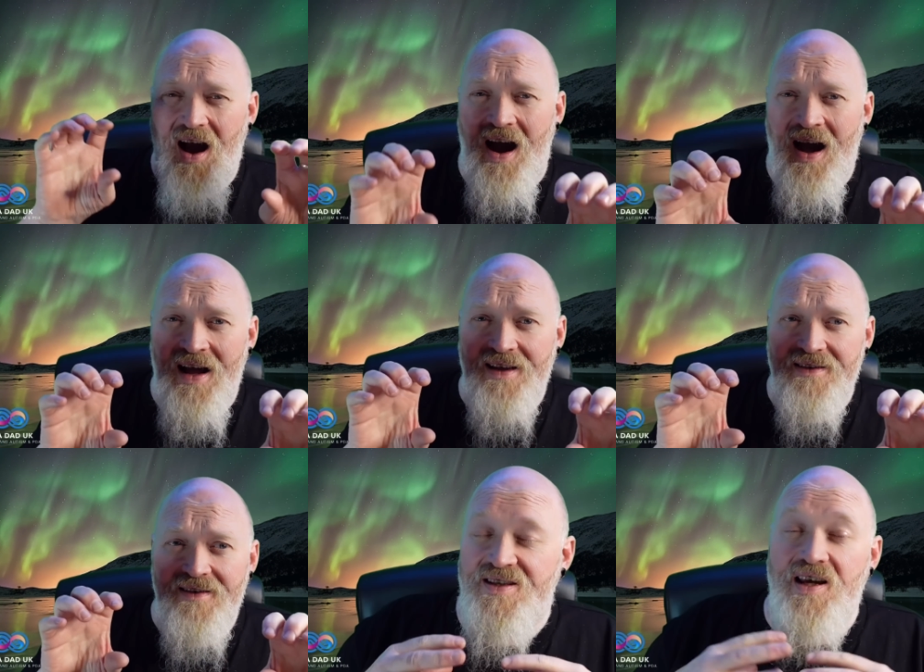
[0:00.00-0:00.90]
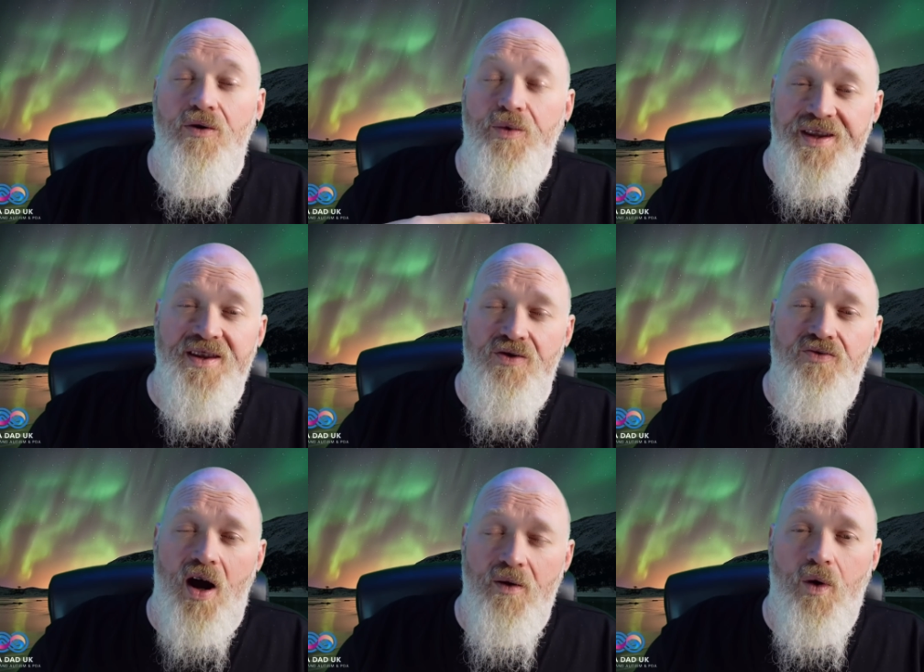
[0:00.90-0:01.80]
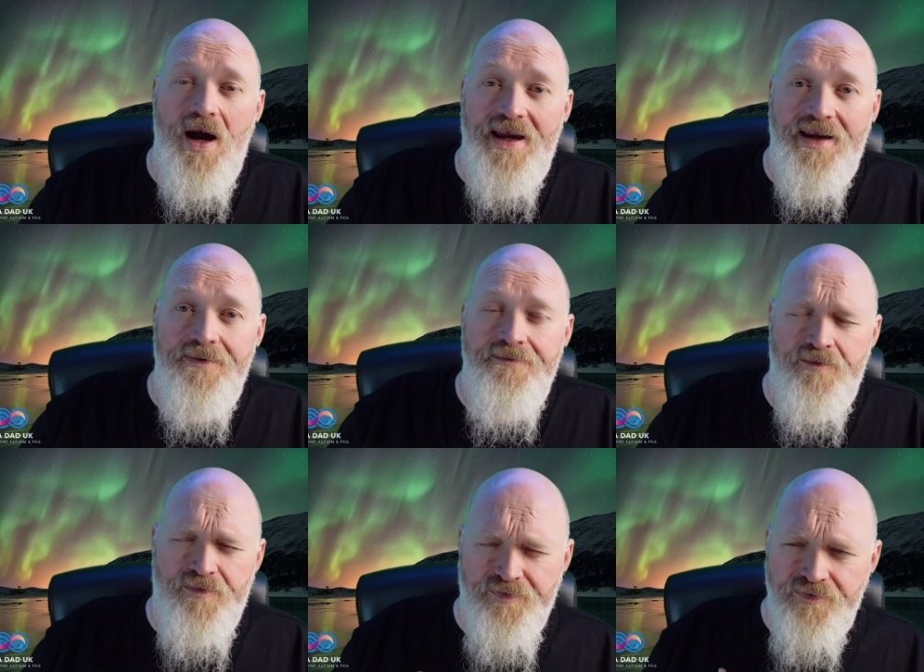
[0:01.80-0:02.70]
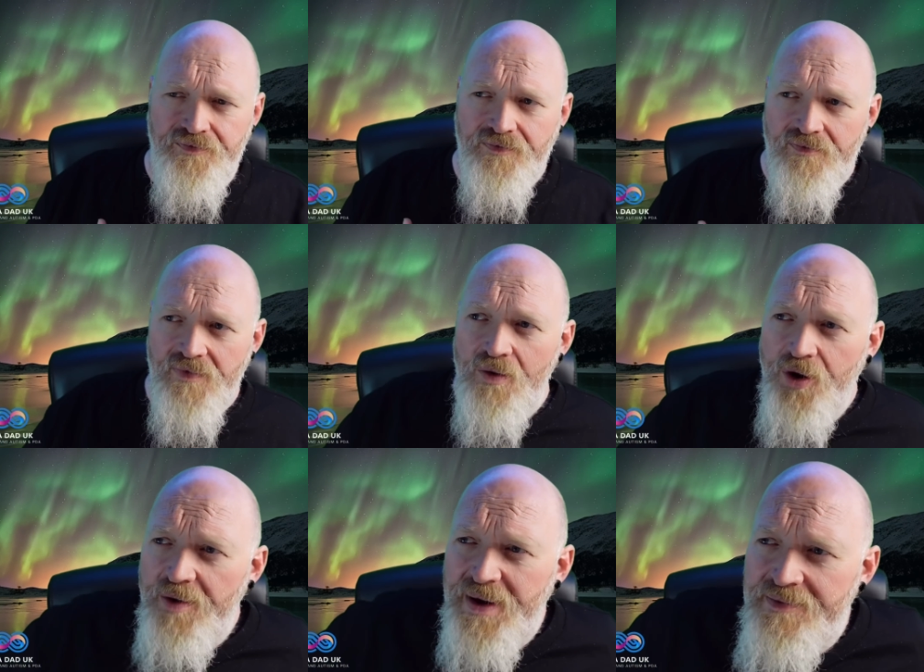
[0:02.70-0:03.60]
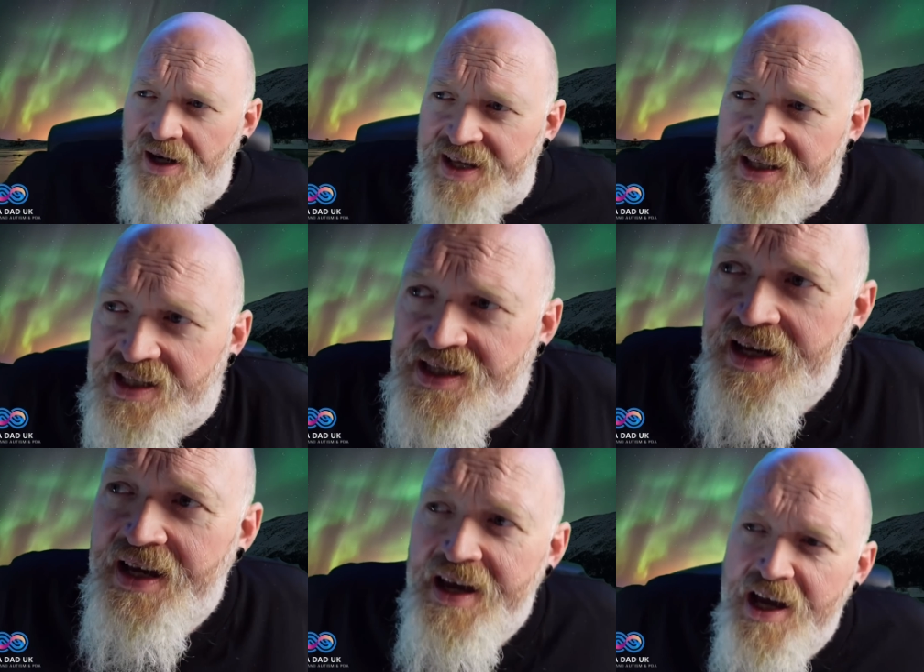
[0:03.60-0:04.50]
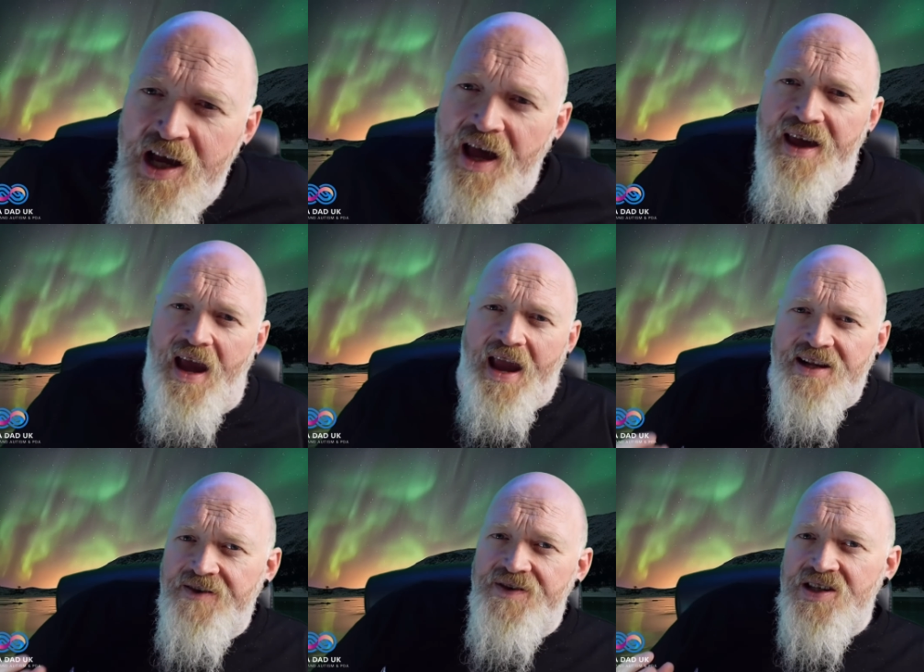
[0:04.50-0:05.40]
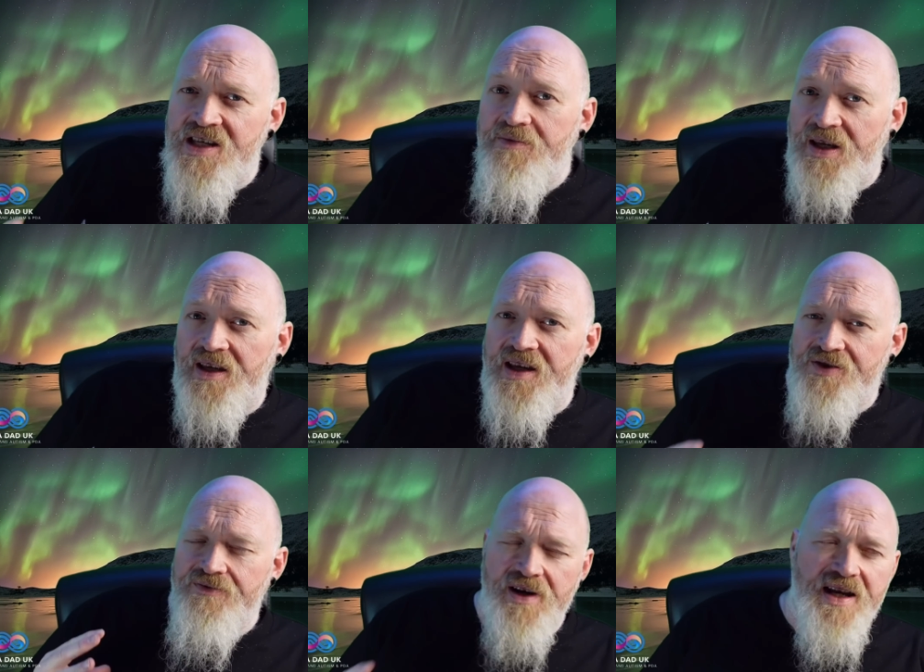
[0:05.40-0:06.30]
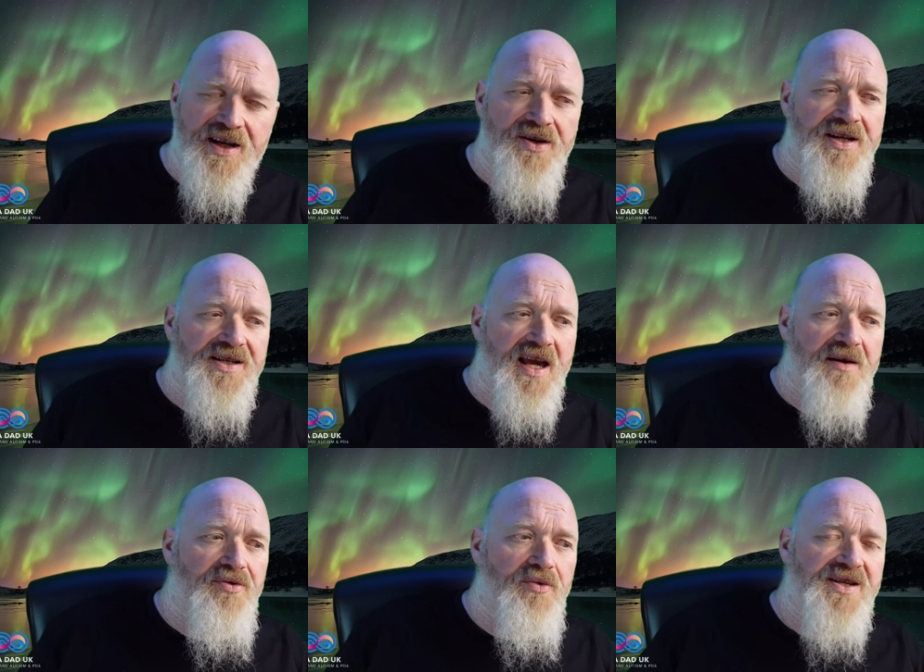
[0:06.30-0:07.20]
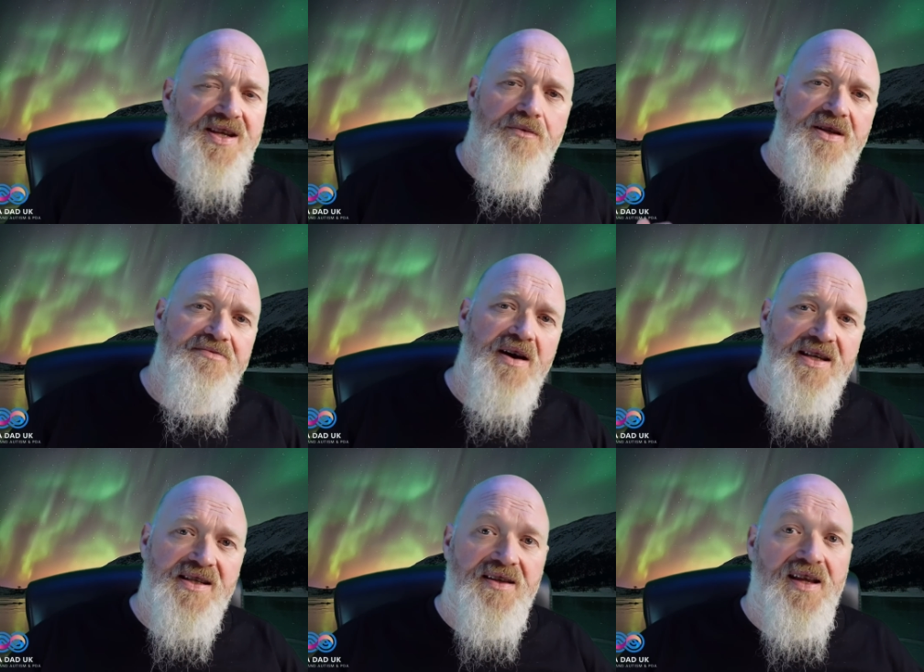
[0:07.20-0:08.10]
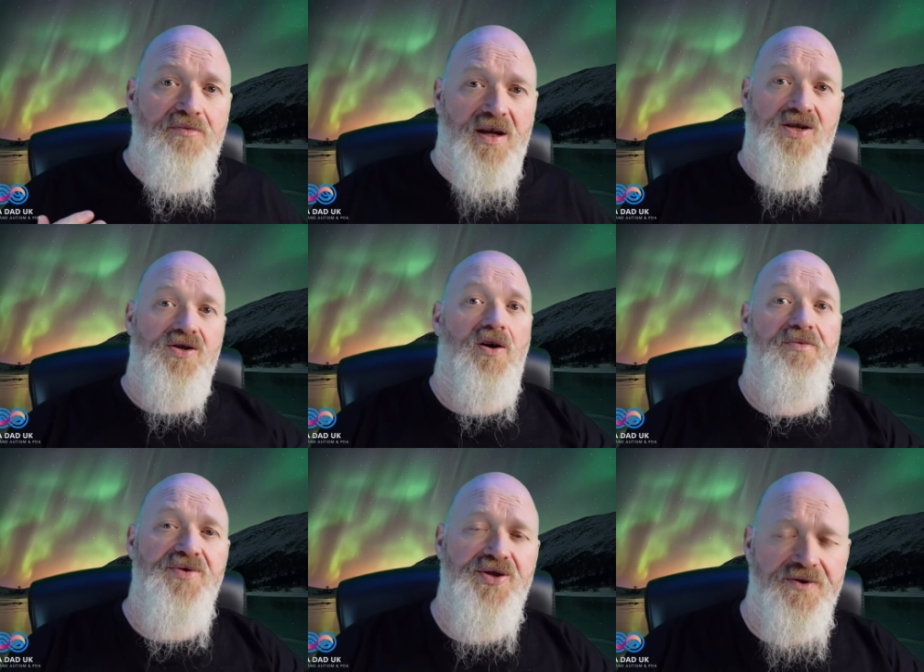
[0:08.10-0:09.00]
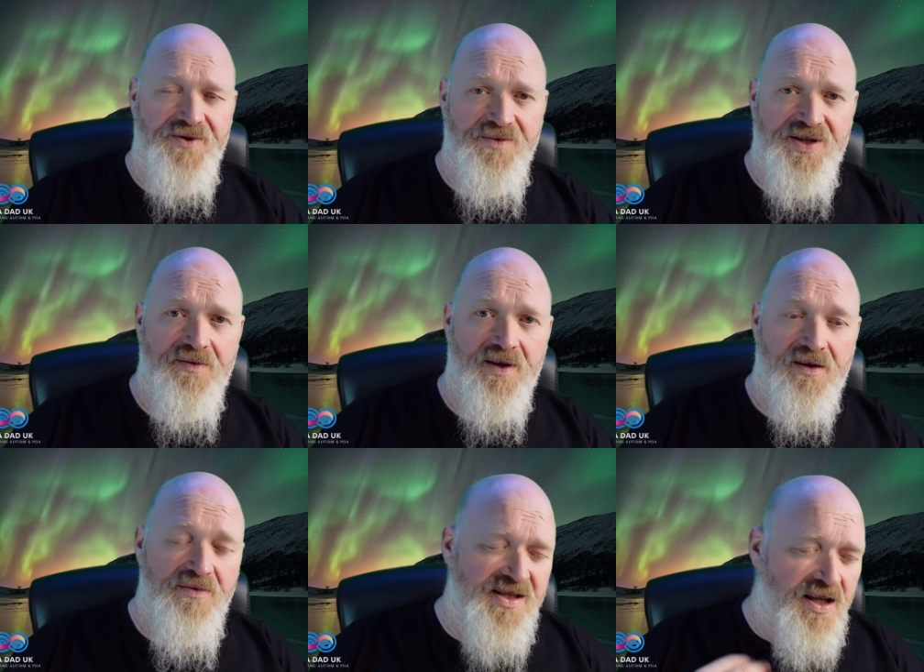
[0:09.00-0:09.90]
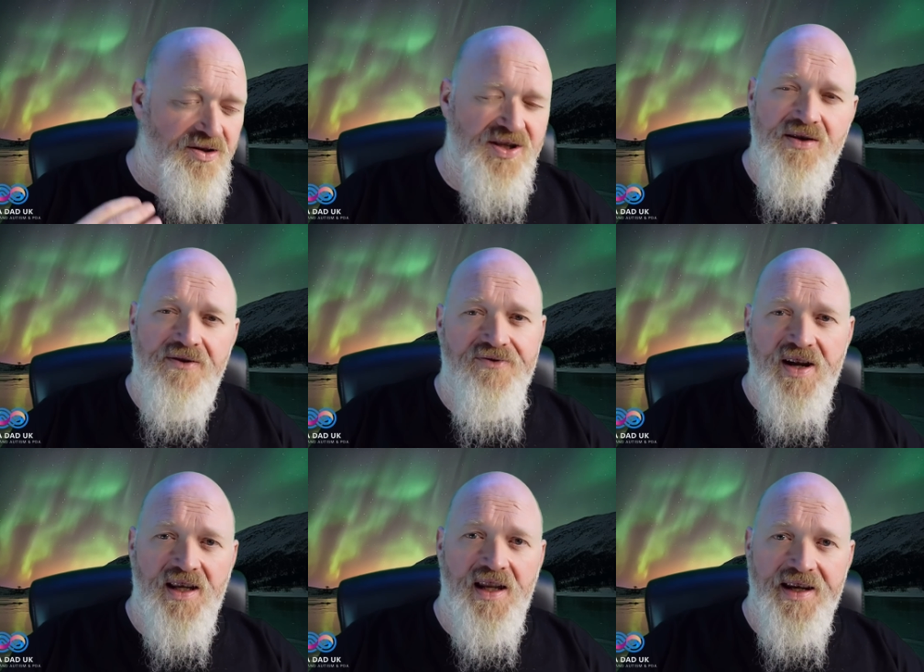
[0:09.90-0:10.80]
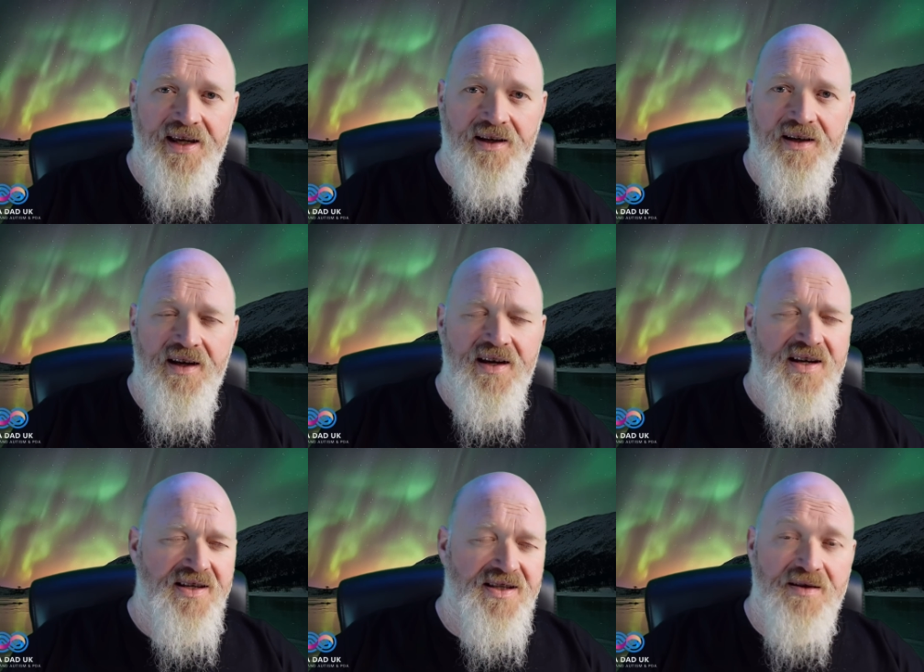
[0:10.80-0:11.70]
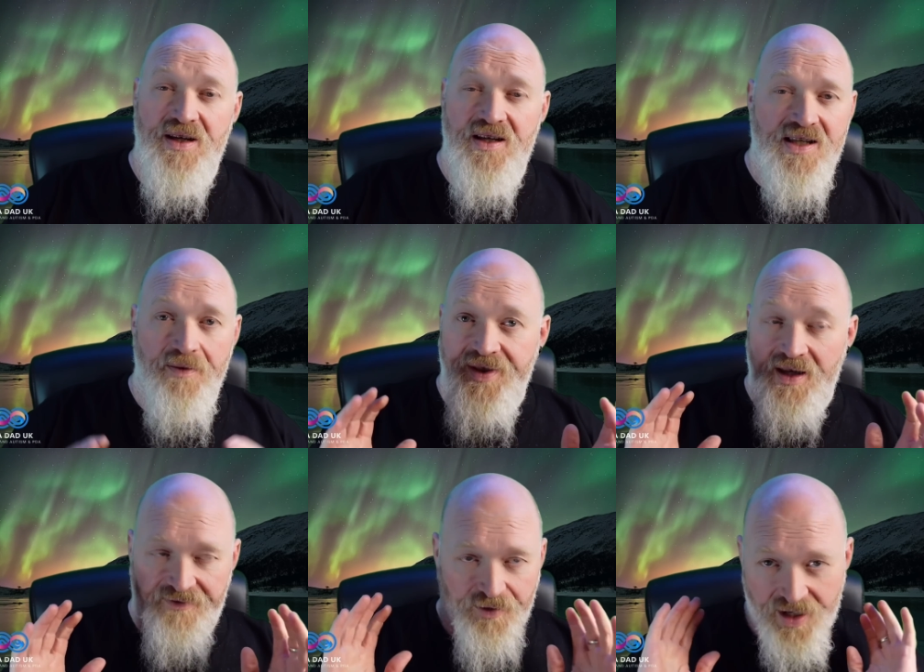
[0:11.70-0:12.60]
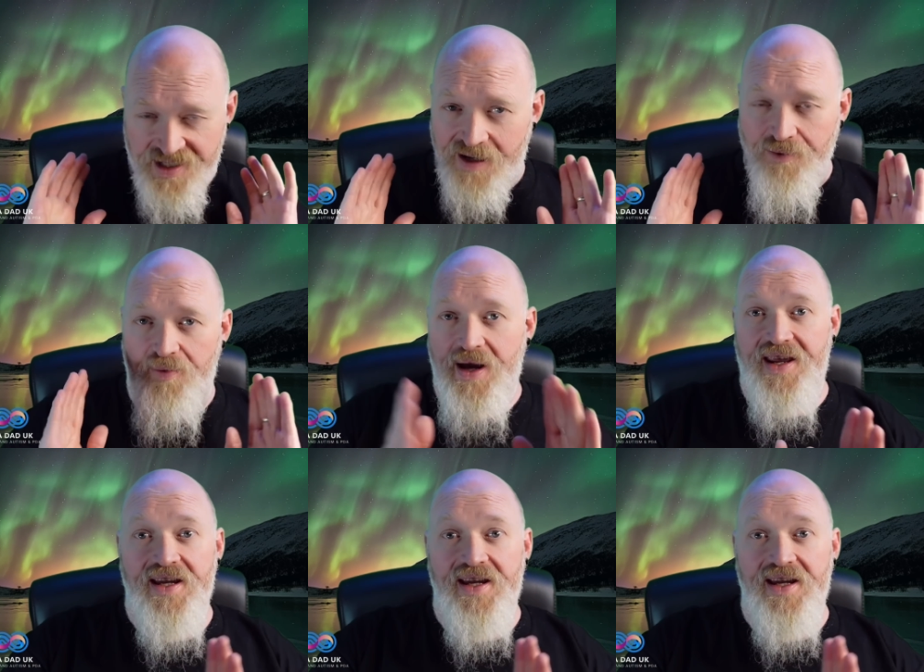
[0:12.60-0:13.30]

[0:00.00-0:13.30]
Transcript: aren't dealt with in the right way. What I mean by this is acts of stimming is a really good example. When someone's masking, they may stop themselves from stimming. That means they're not self regulating. Stimming is something, if you want to understand more about it,